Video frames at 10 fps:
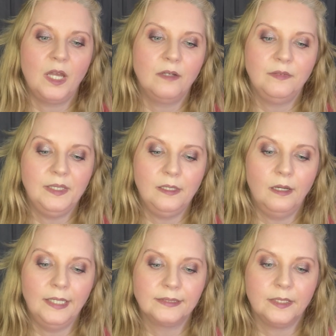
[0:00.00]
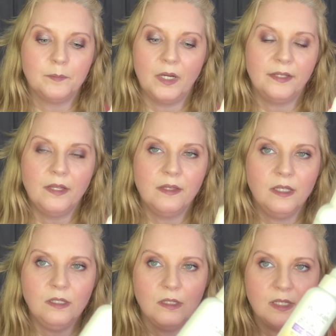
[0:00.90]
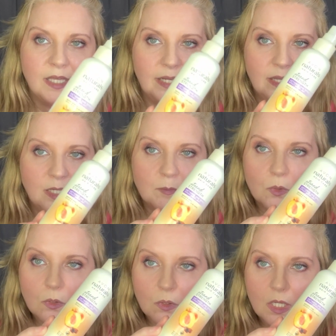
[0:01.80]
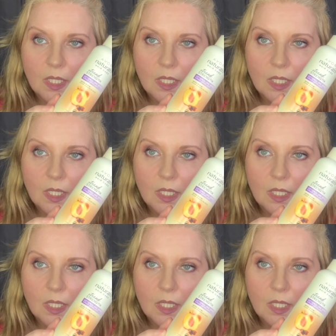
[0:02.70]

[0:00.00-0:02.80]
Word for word: I really liked it, but I don't think you can get it anymore.